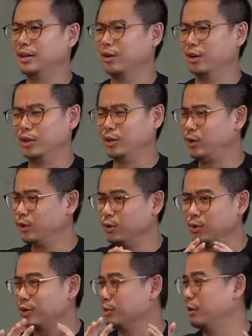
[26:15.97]
a
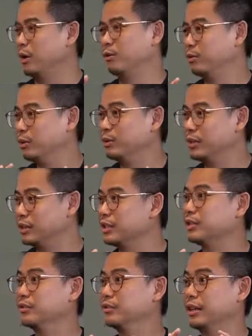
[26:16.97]
huge amount of viewers,
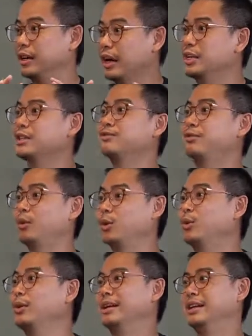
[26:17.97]
just guys
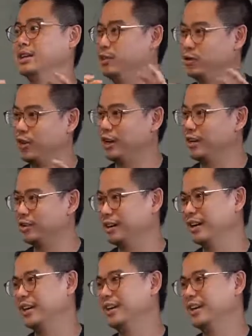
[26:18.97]
following his trades, right?